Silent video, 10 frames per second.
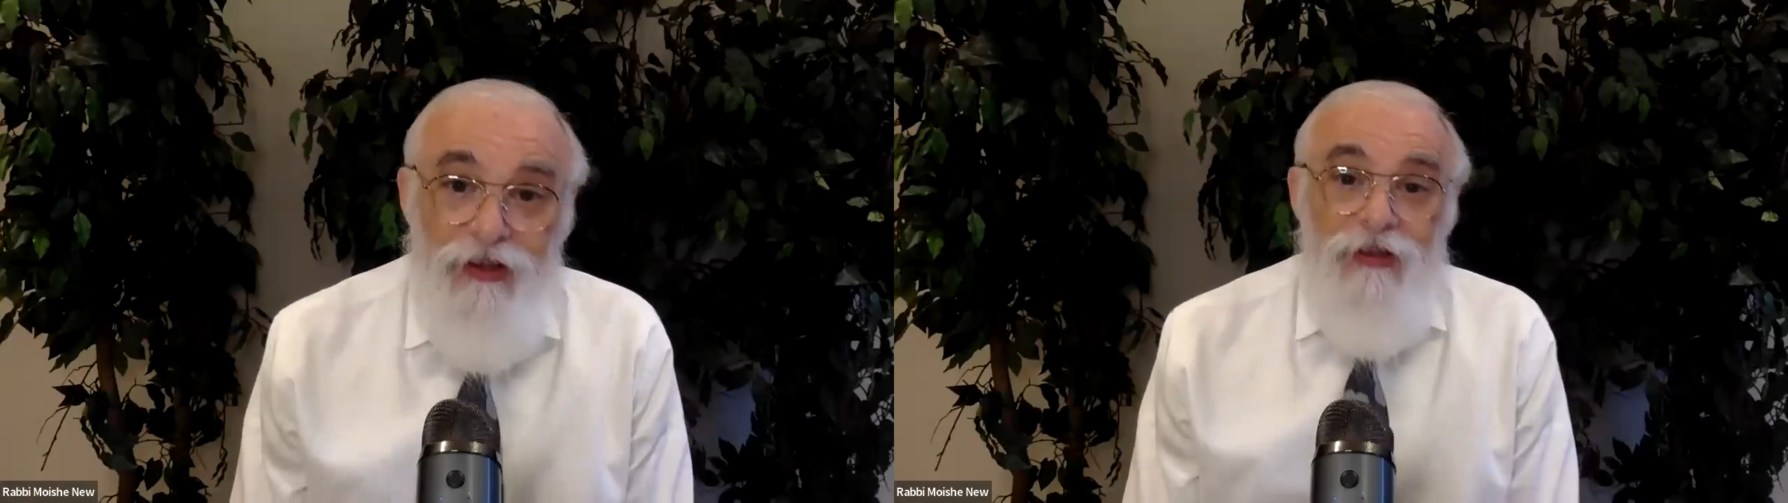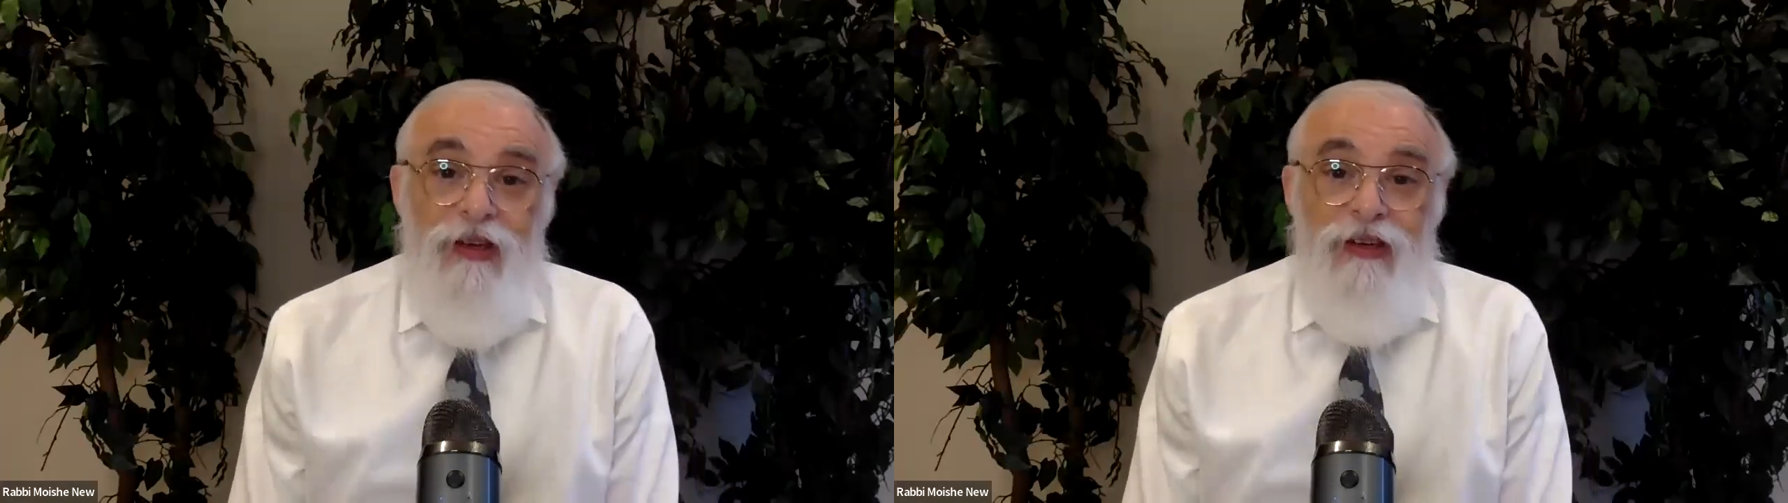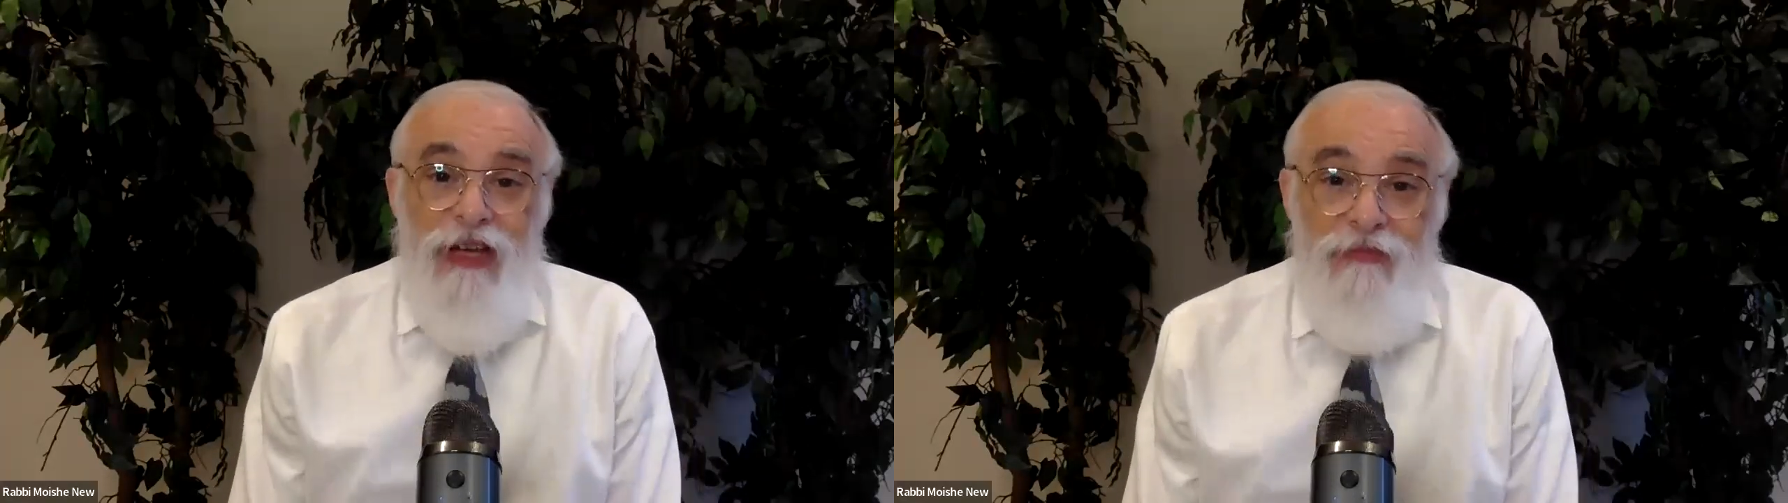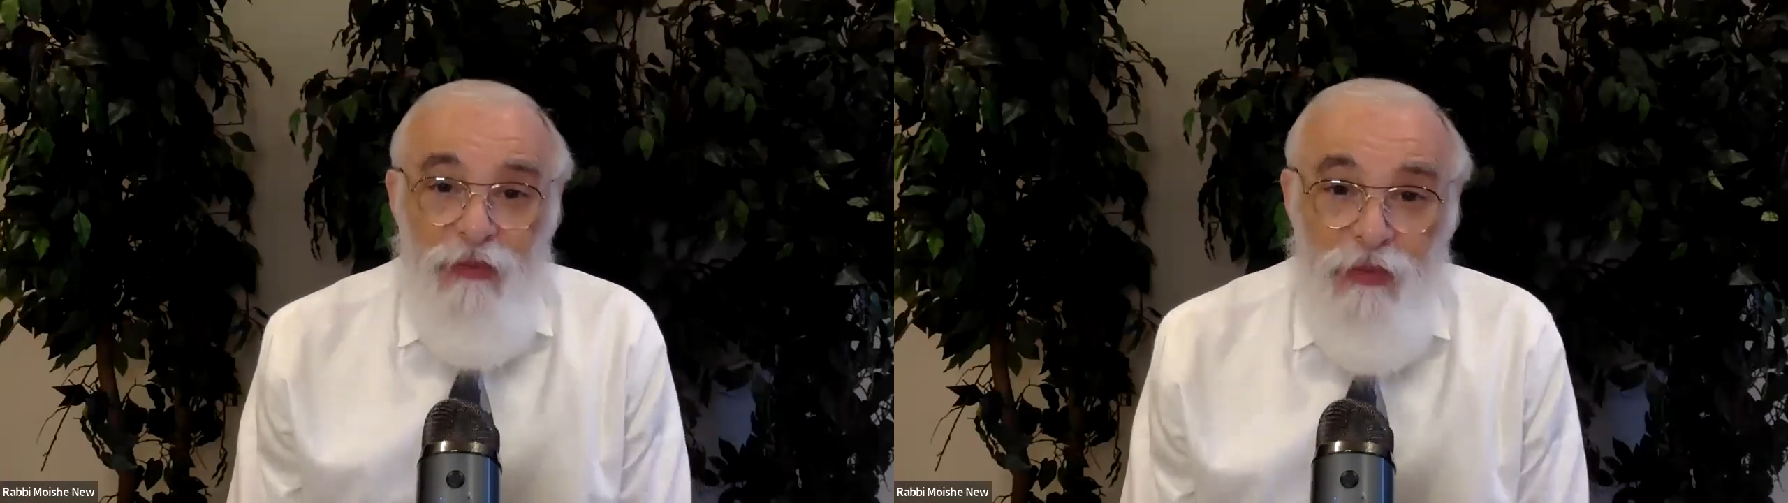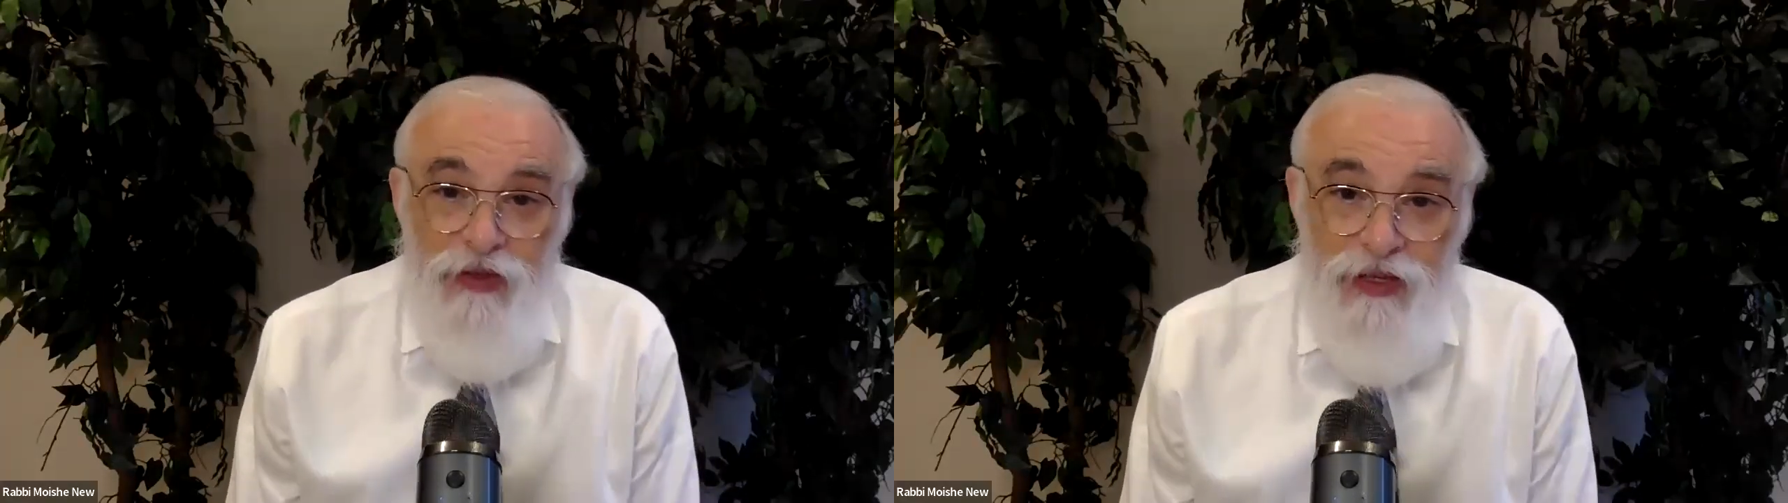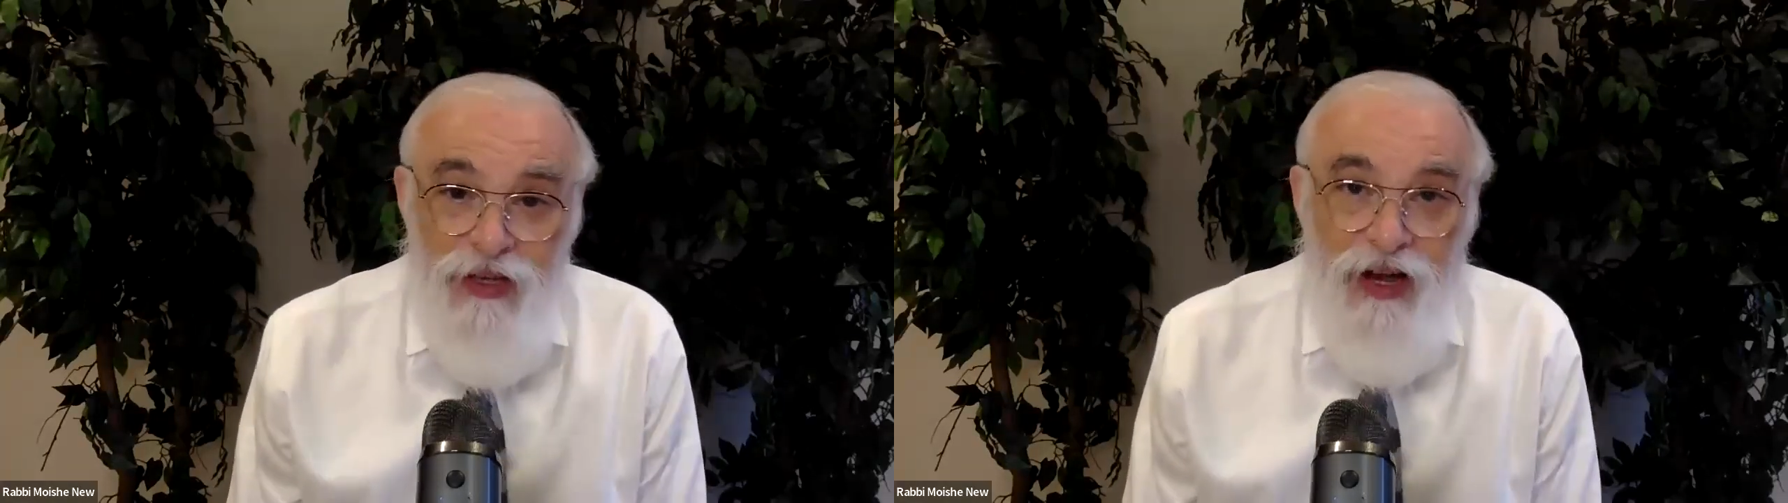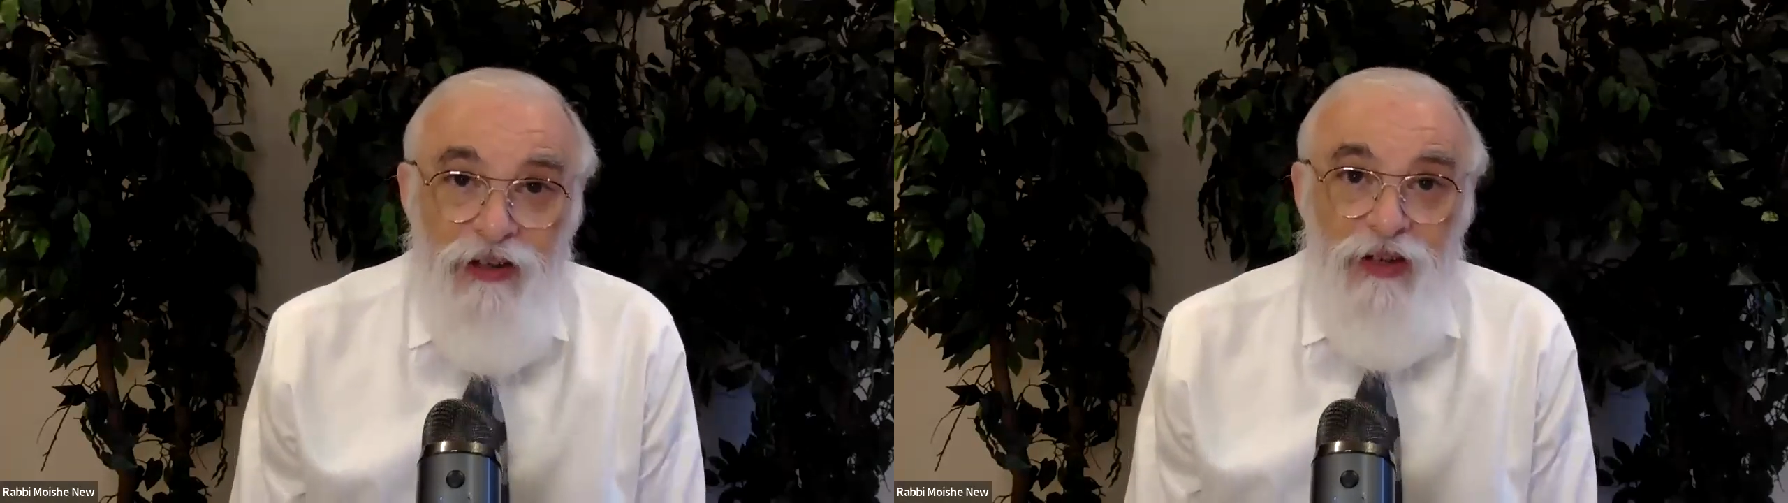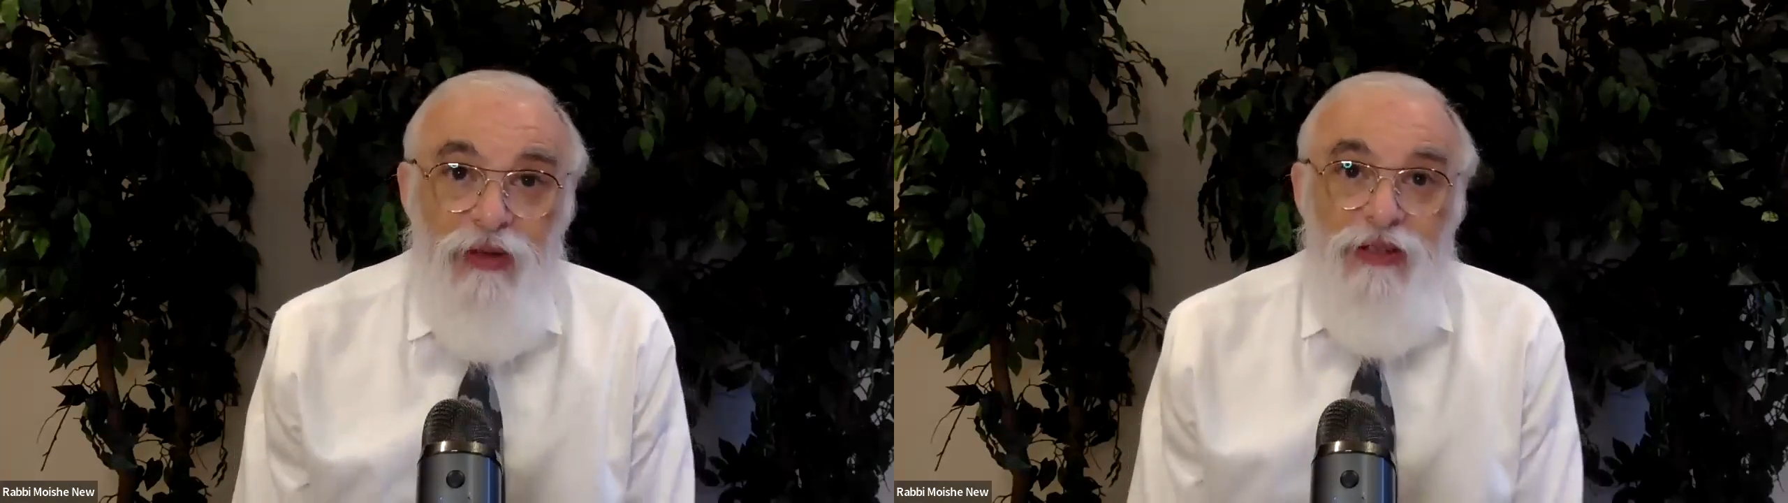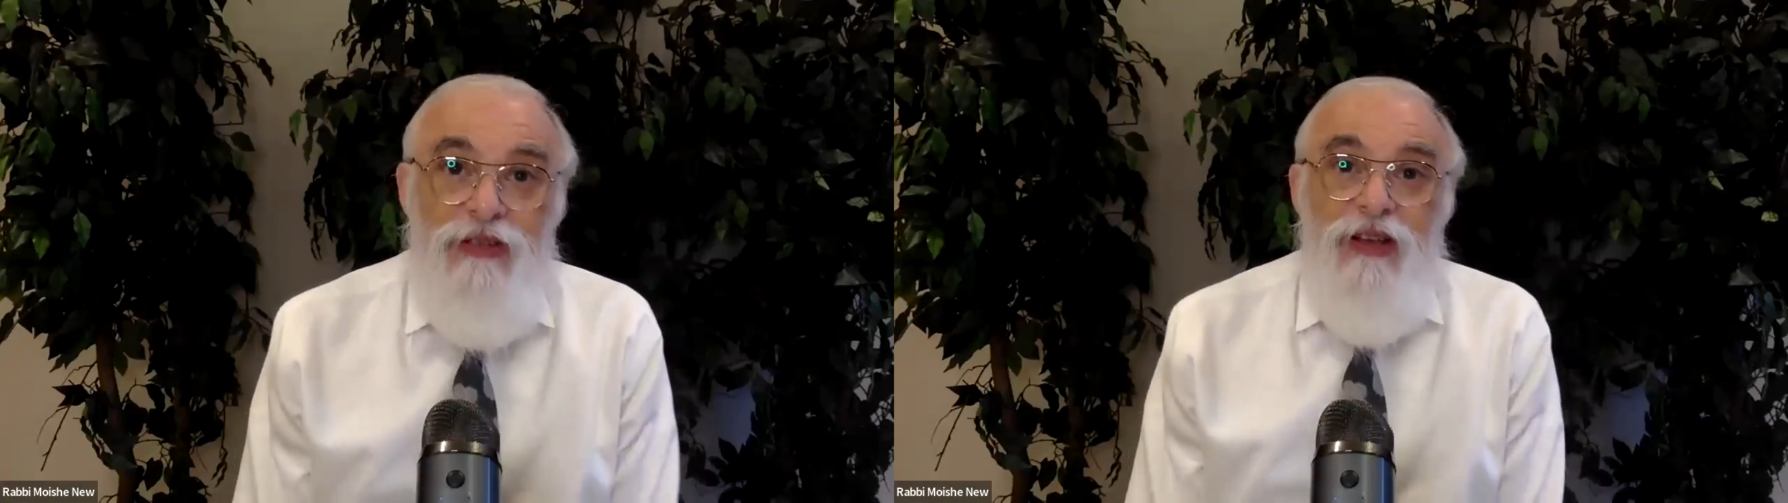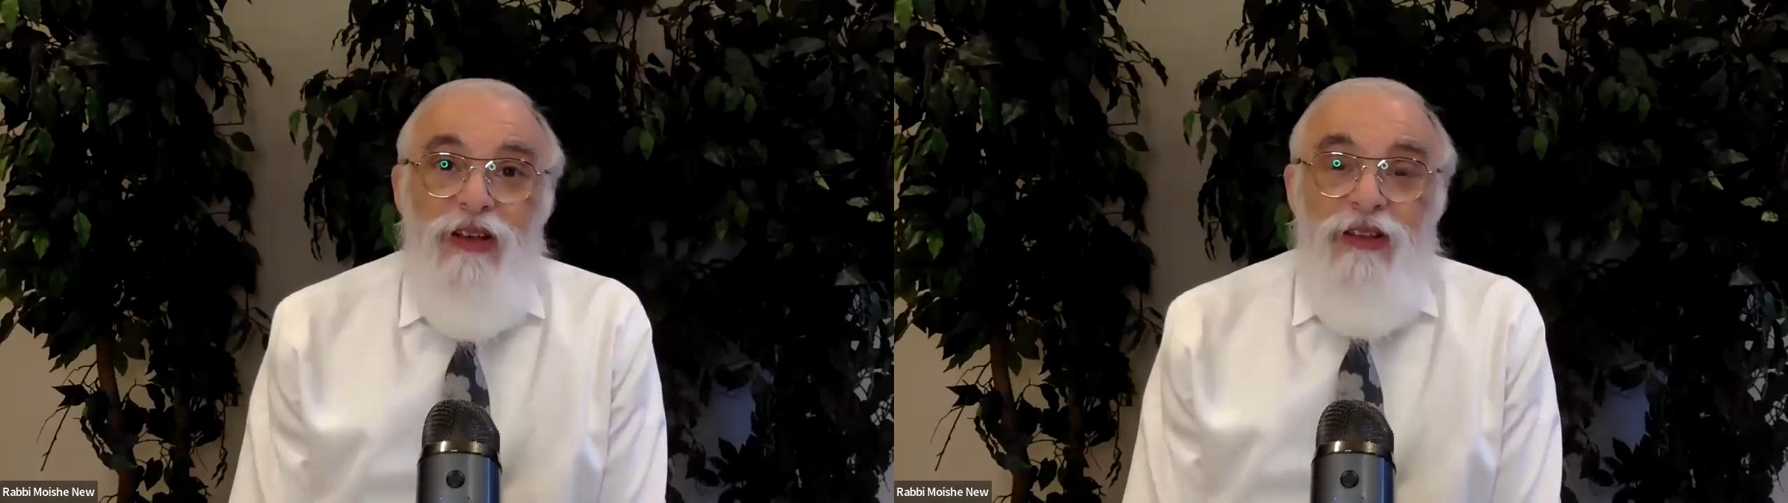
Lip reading: So I came up with these arguments.